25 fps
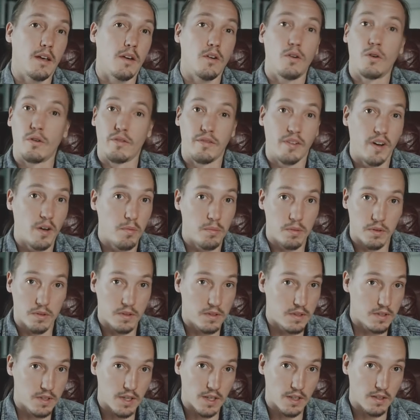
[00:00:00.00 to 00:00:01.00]
Or
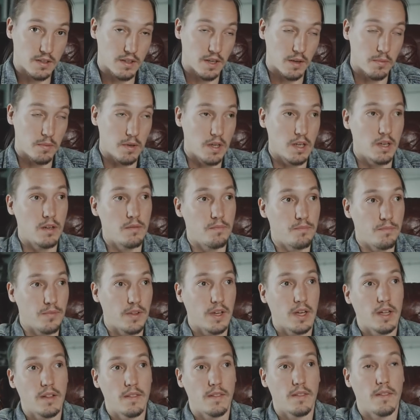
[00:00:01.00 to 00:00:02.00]
5.6, I mean.
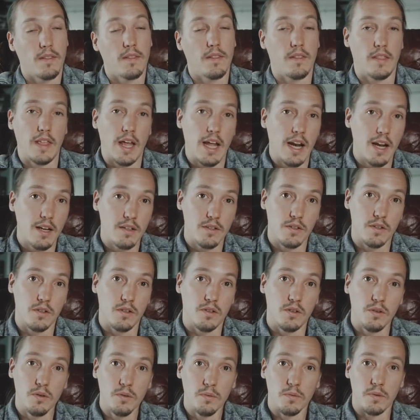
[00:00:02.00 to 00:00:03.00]
And that has to
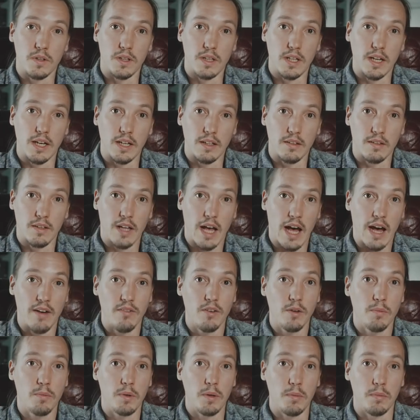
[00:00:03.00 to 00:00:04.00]
do with that.
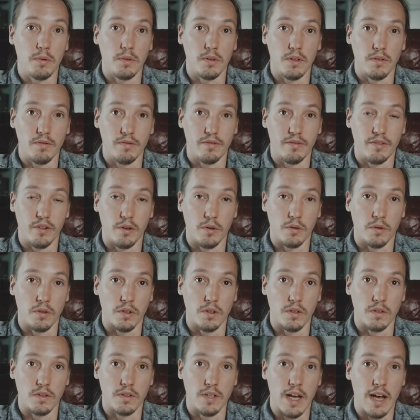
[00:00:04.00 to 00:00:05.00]
Having people in
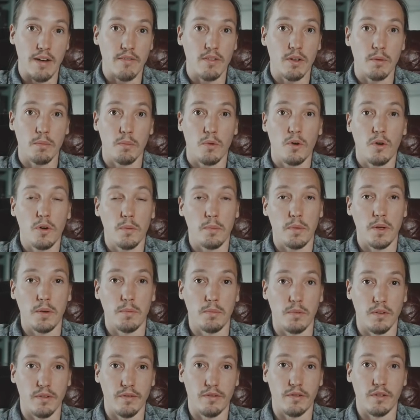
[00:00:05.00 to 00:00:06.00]
focus, having more
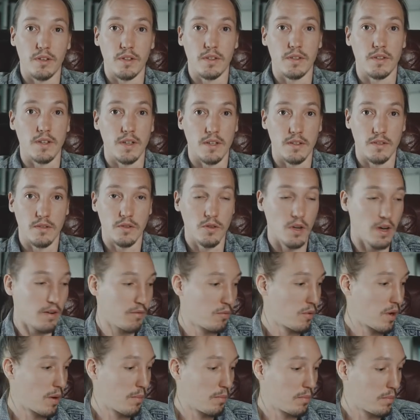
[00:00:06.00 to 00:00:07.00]
people, for instance, you
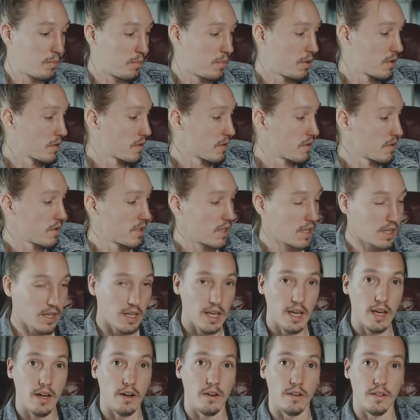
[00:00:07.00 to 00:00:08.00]
have one person sitting
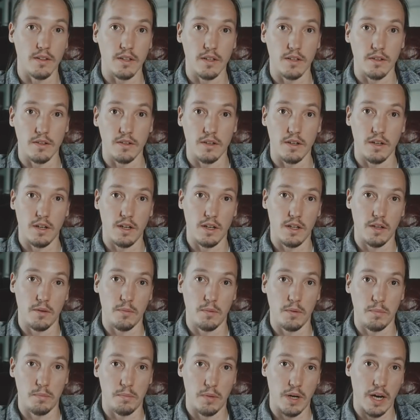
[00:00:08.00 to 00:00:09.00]
here and they're a
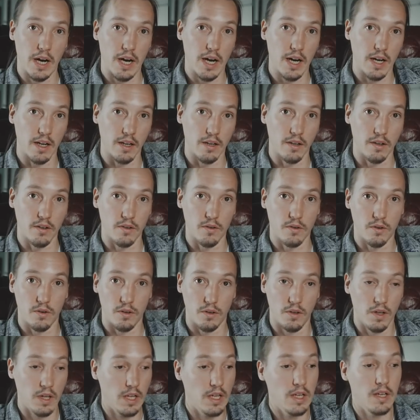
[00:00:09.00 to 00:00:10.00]
little bit behind,
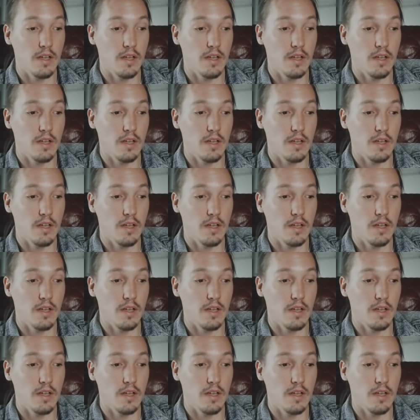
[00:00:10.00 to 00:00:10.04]
or